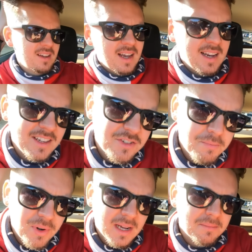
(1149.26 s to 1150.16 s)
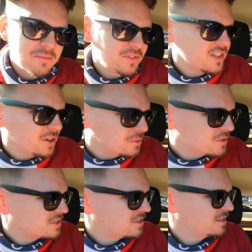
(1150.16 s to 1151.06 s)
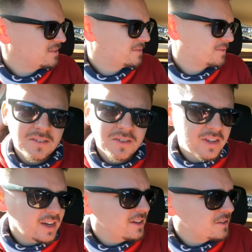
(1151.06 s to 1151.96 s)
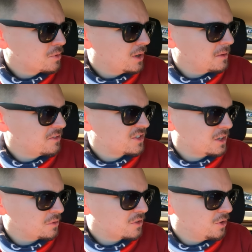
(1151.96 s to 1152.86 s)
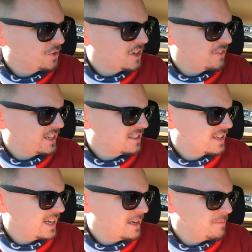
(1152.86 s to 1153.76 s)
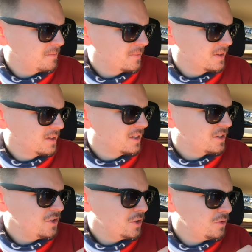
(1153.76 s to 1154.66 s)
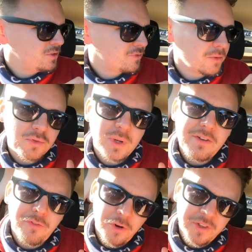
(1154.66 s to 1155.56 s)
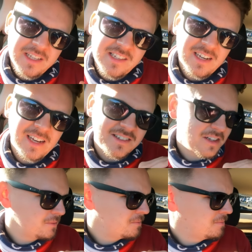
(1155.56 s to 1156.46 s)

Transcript: and it should bring up some results. So you go, it's brought up the results, Lord of the Rings game, used from twenty-four ninety-nine, so